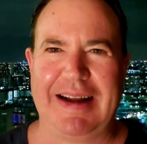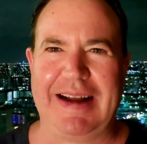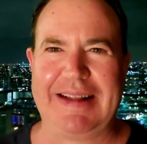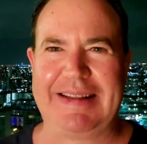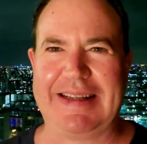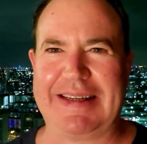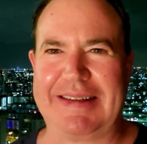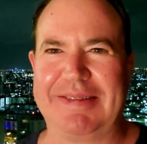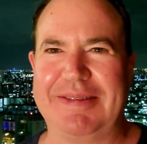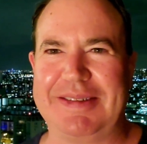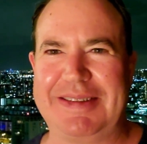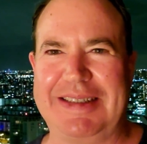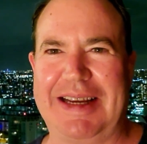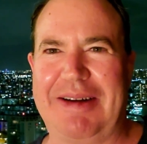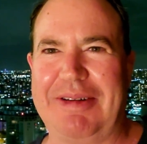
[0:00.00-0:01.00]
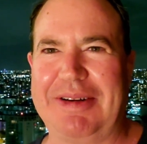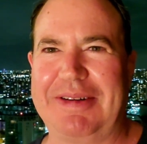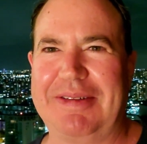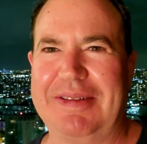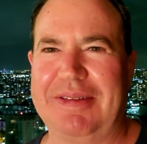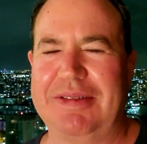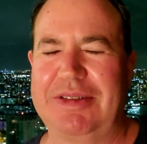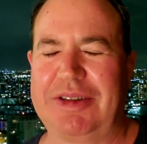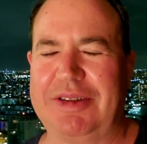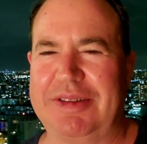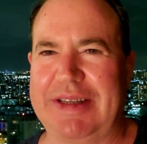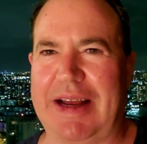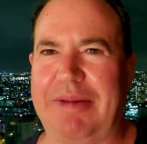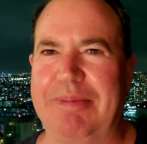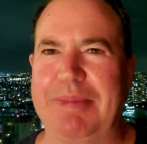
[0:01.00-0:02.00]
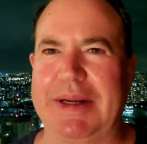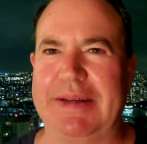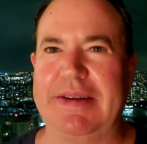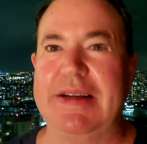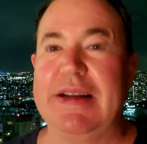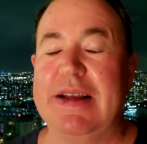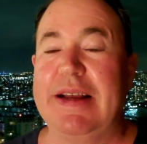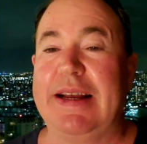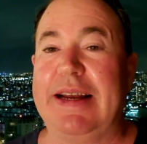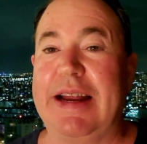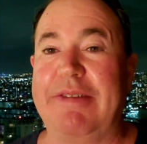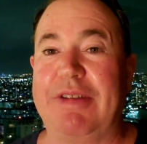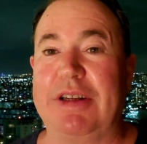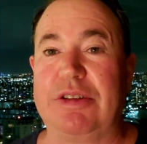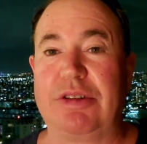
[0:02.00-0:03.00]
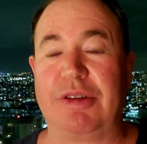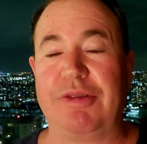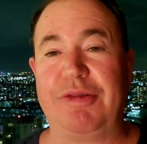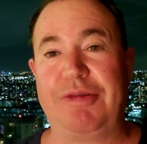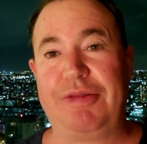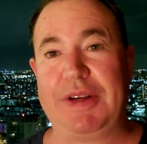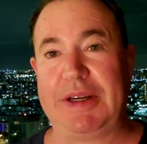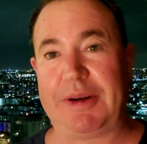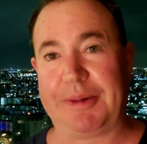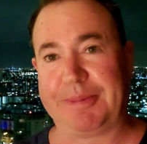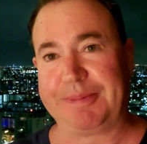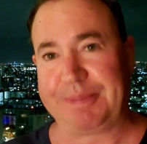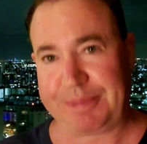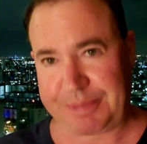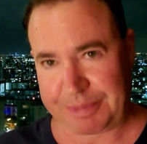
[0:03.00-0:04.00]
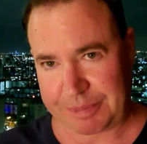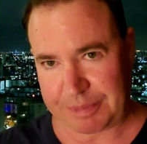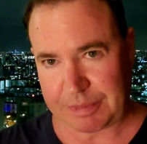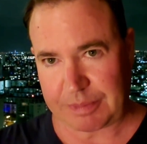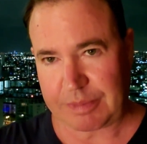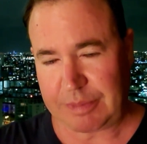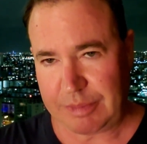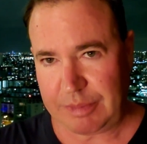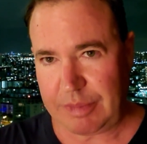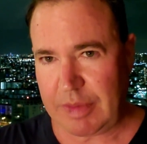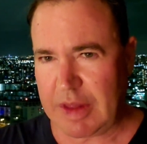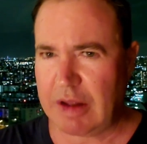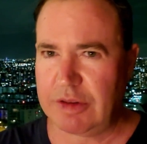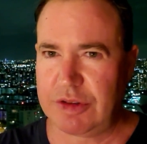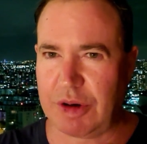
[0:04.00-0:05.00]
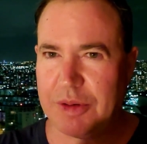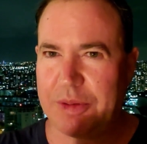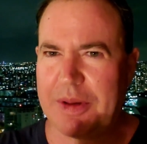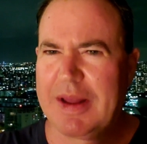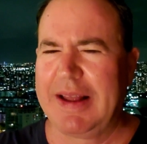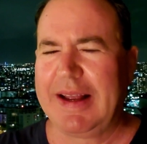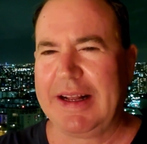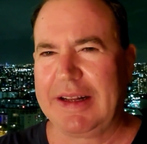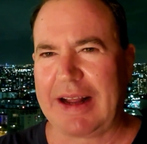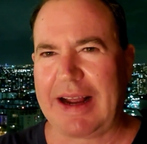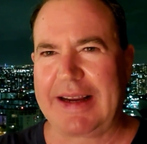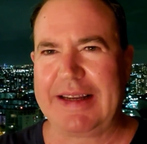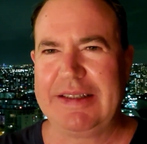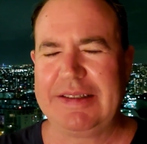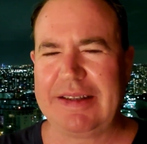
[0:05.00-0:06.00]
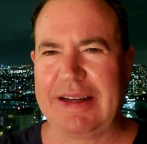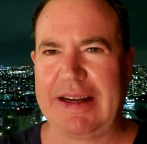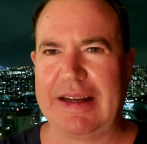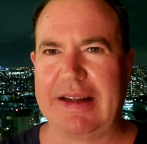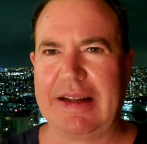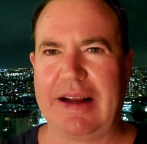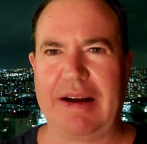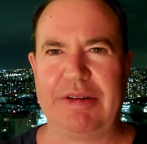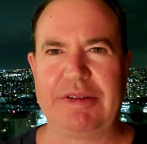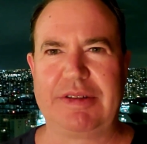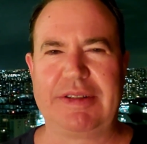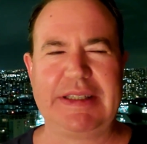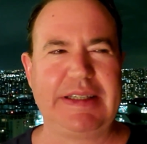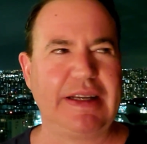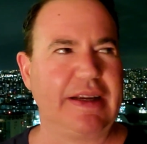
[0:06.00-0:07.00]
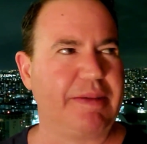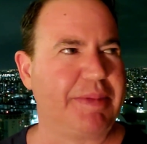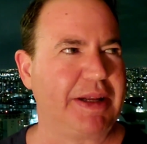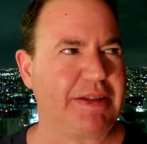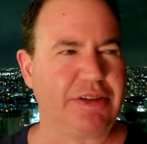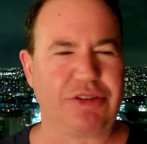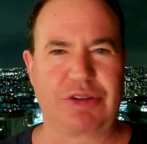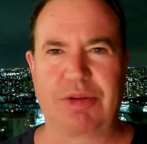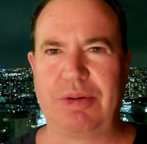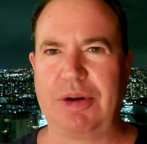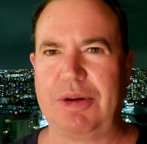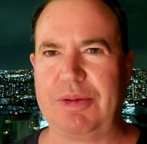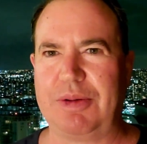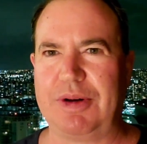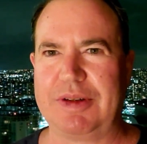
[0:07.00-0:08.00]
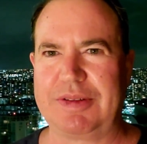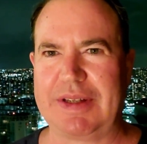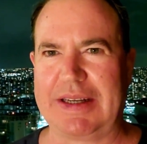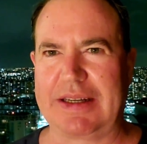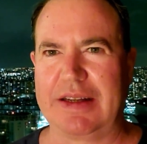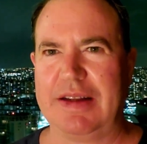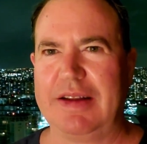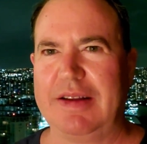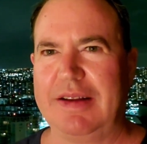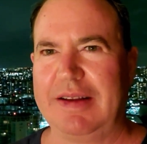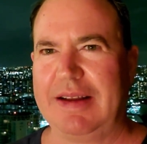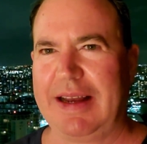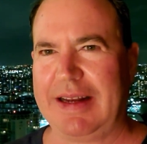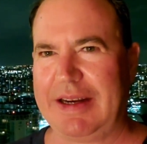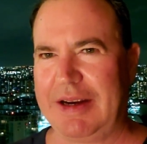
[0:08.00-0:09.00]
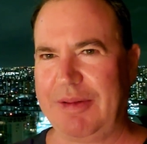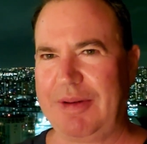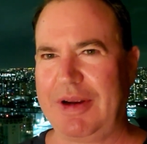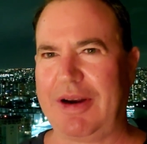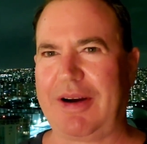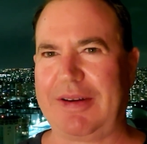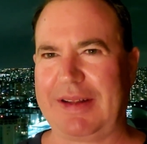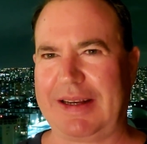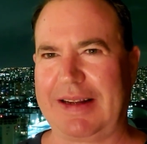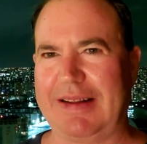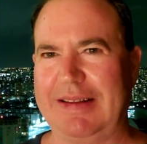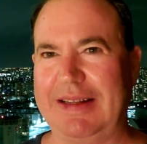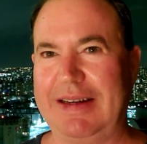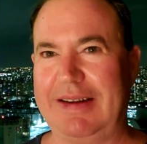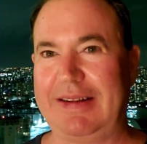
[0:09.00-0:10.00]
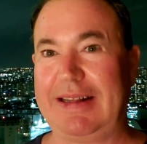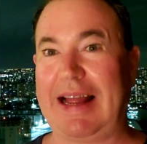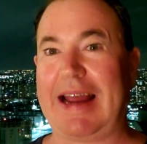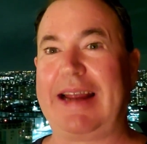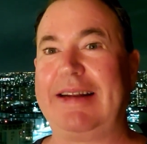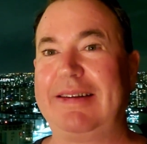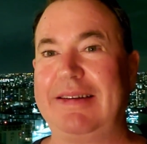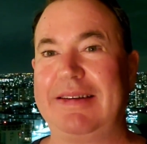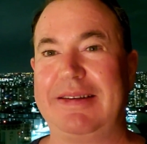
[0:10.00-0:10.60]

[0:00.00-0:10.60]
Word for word: I think we'll see how it turns out but in any event so fear so it, I guess I was thinking about this quote where it's like, and here we are, like a little light